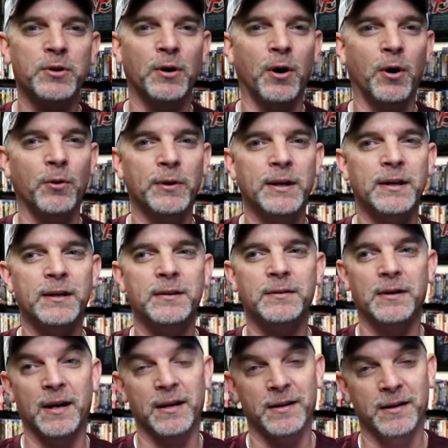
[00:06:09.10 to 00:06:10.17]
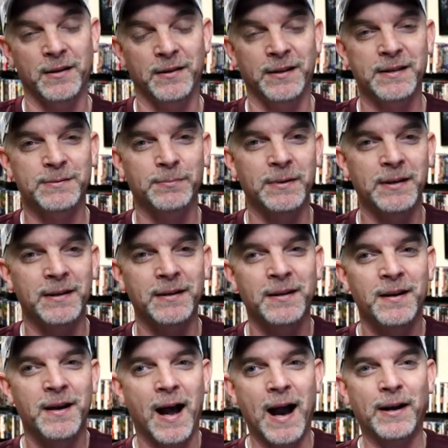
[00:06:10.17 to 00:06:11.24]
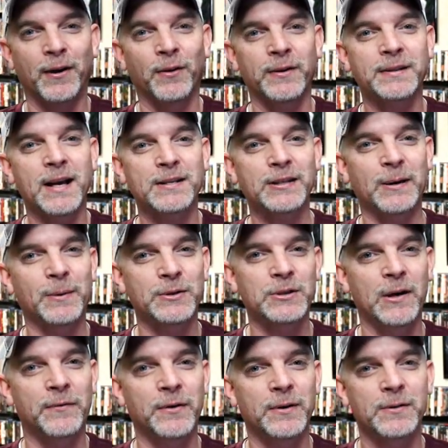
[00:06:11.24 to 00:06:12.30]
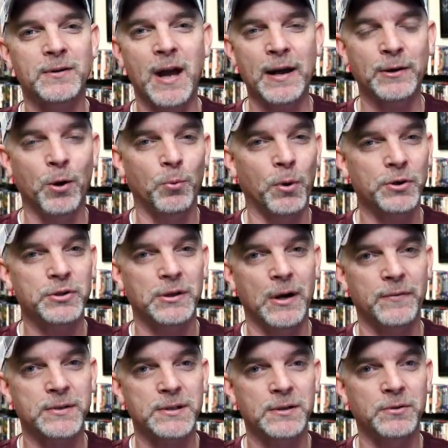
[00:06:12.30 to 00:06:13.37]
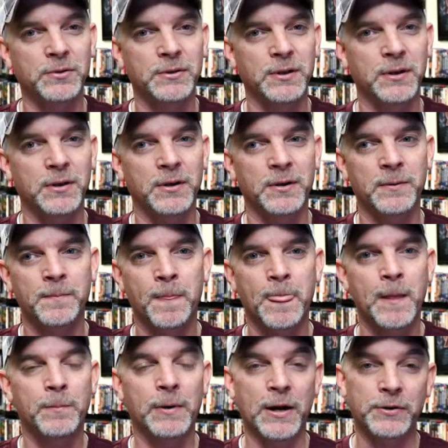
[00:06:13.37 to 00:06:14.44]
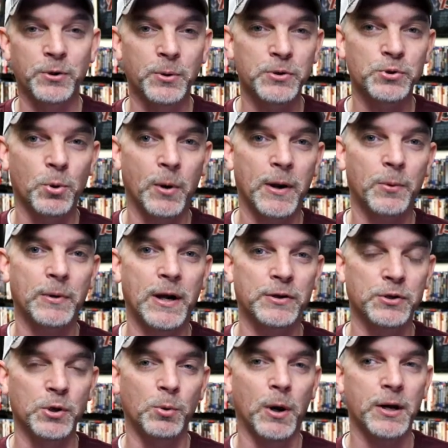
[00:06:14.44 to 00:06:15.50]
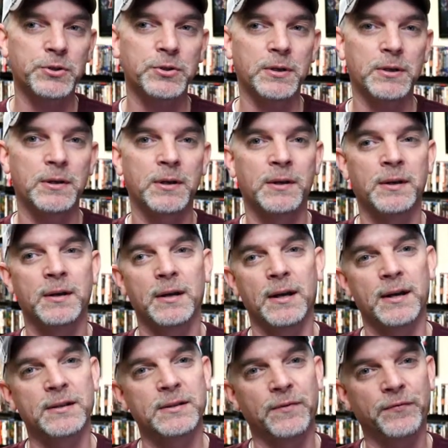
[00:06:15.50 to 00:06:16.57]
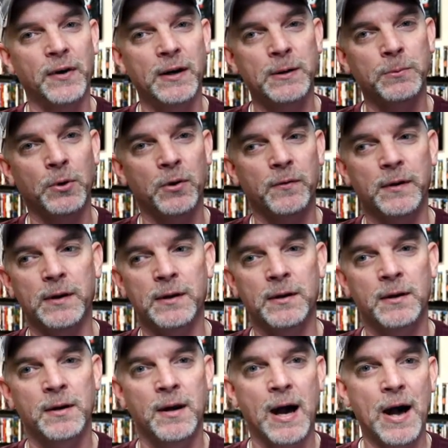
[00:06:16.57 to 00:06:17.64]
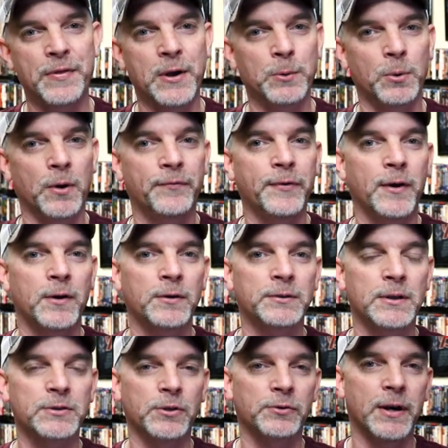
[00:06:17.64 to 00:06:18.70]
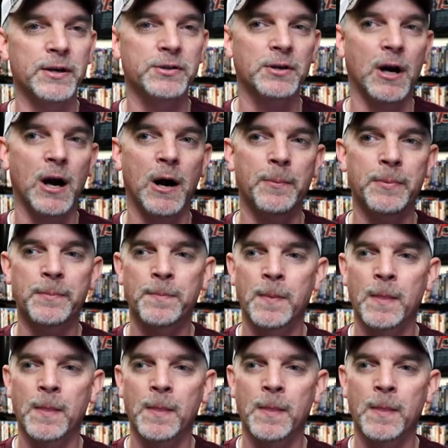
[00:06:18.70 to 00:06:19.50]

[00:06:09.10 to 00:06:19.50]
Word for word: you can only, at least me, I can only take so much of it. I don't watch it every single year, but I do enjoy it when I do watch it. It is a funny movie. I think Will Ferrell does a great job.